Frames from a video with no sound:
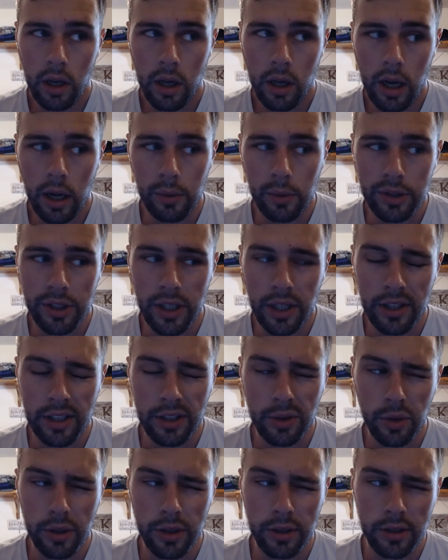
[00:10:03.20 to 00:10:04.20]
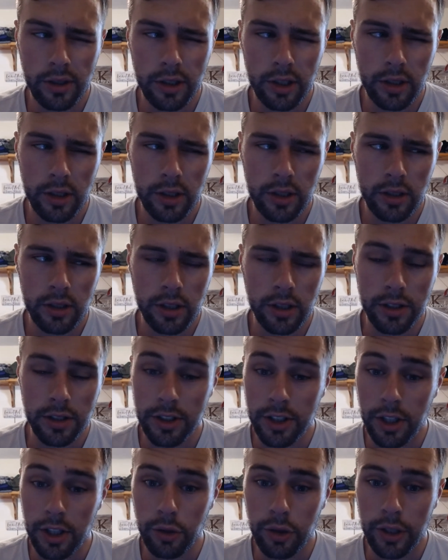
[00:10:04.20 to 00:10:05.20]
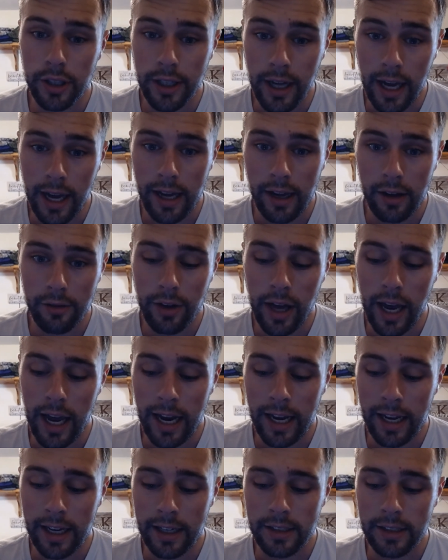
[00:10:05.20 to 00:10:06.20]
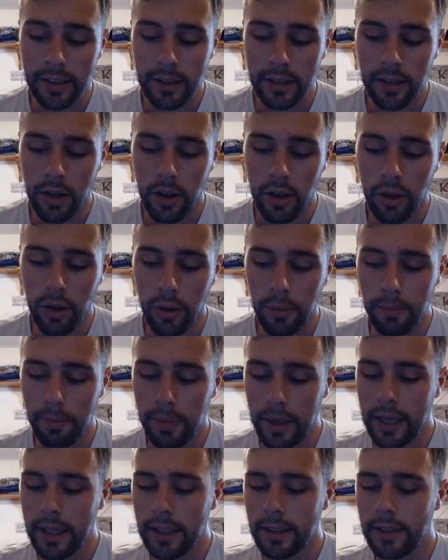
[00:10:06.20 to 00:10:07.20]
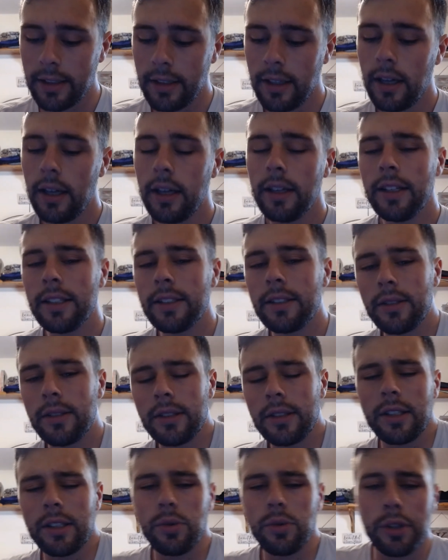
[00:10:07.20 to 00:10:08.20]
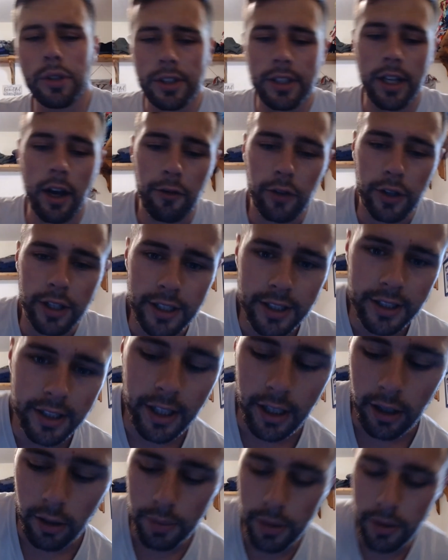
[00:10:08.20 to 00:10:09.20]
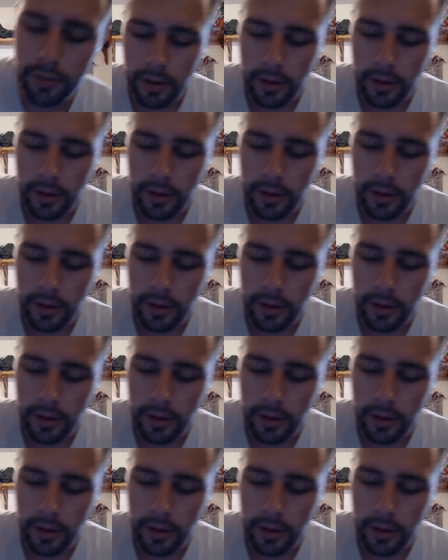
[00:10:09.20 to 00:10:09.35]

will say this one's, considering Nav and the beat, this one's definitely a skip.